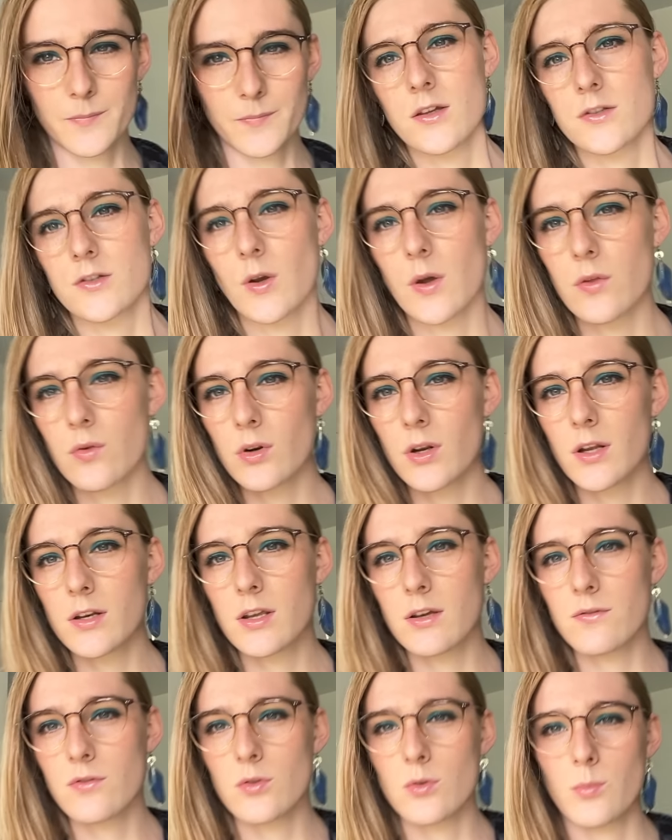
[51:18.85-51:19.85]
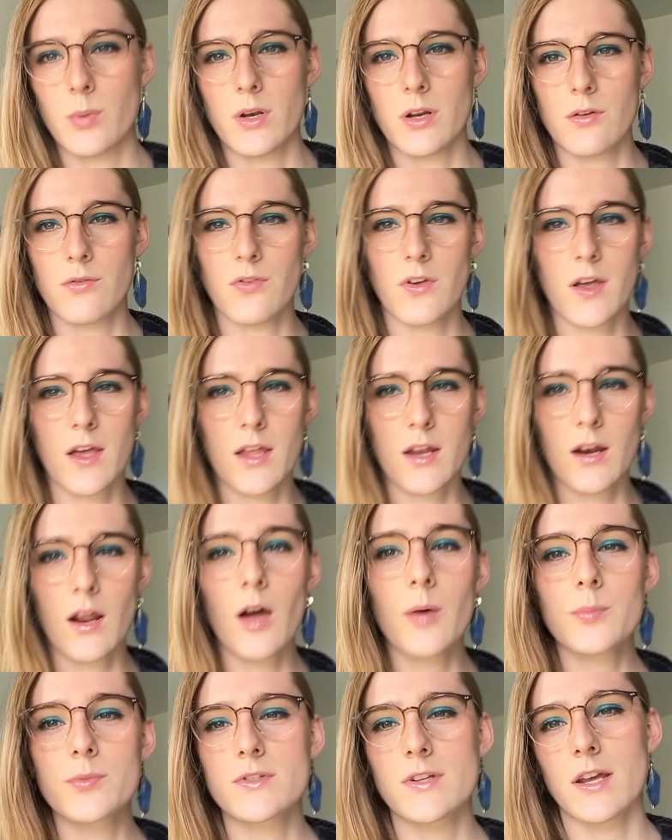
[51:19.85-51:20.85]
So I thought I'd give you a bit of an
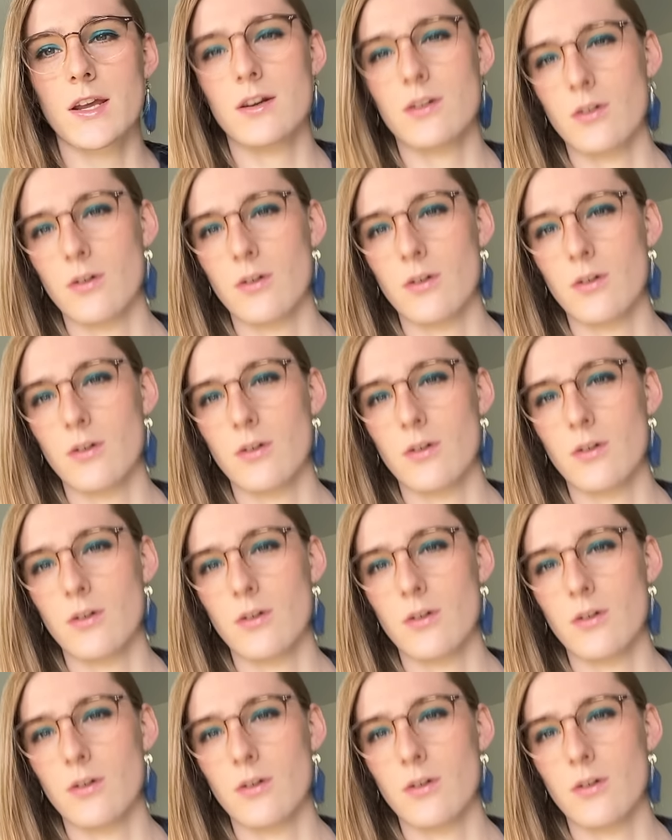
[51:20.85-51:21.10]
update